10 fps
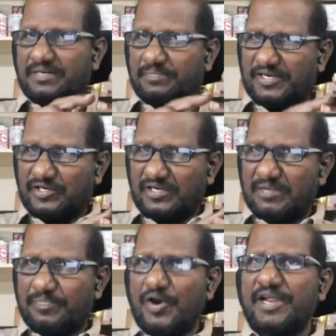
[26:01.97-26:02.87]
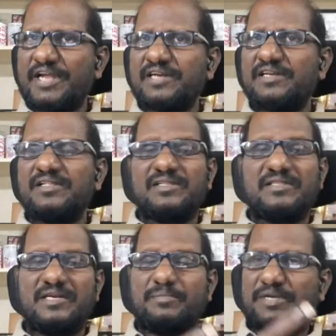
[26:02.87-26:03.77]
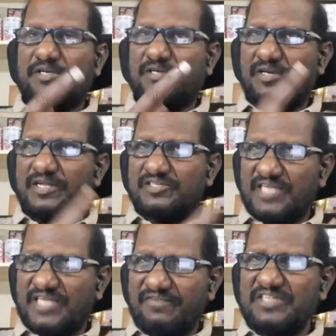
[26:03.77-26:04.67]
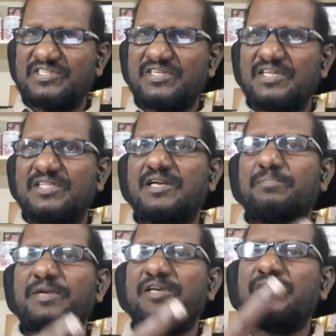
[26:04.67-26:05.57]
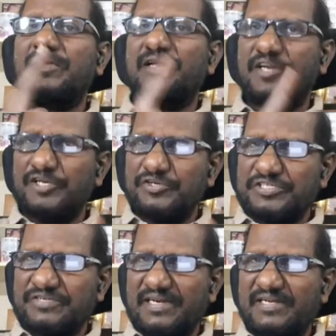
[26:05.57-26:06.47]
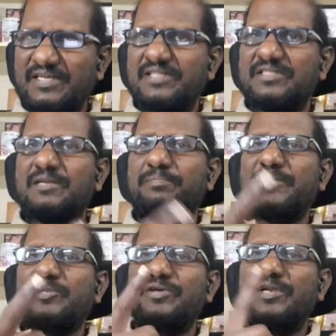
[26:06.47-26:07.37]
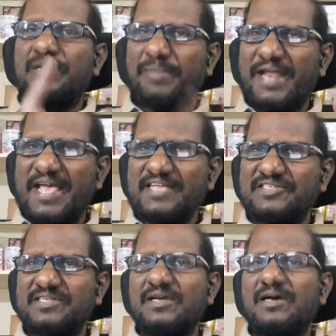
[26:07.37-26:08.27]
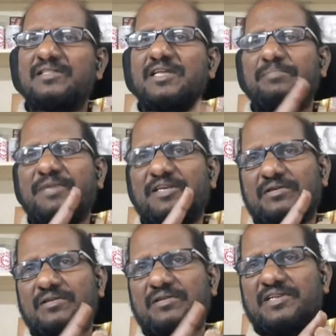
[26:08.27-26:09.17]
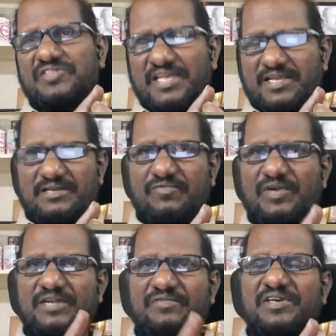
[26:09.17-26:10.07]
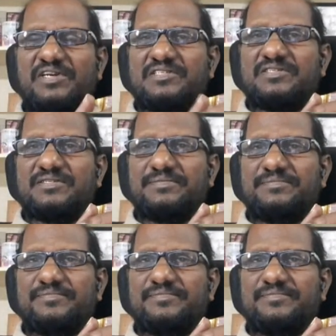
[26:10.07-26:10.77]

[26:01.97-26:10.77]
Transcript: particular product, that particular service, that particular individual, that particular place, that particular thing, whatever it is.